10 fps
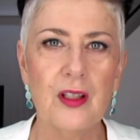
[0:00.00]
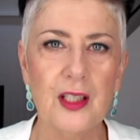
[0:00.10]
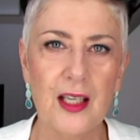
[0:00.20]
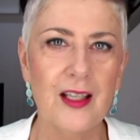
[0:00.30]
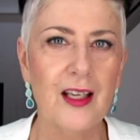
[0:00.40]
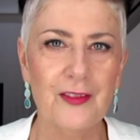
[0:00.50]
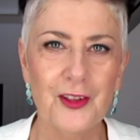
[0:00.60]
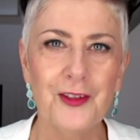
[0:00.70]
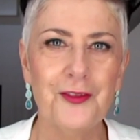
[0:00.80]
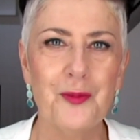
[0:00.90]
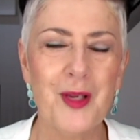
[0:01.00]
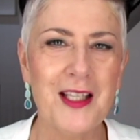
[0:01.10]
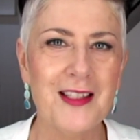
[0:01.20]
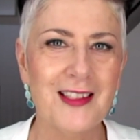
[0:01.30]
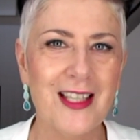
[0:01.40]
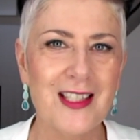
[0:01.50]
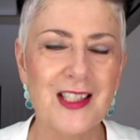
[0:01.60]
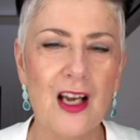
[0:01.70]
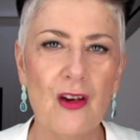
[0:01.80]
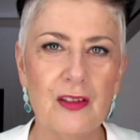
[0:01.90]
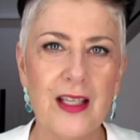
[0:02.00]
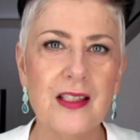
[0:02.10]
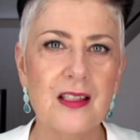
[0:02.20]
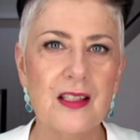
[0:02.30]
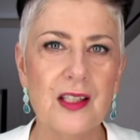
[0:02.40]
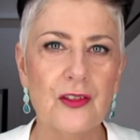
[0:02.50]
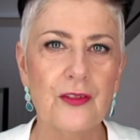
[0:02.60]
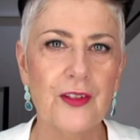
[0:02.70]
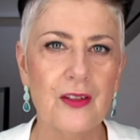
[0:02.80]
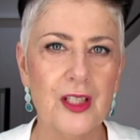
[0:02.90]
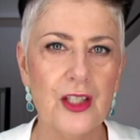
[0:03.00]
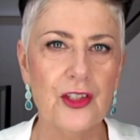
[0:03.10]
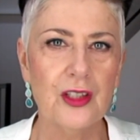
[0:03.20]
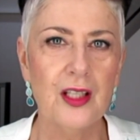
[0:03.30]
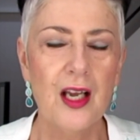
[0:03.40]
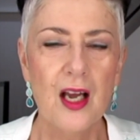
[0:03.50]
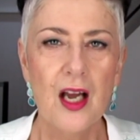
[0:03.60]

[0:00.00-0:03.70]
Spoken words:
and I have heard from many of the ladies how nice it is under foundation.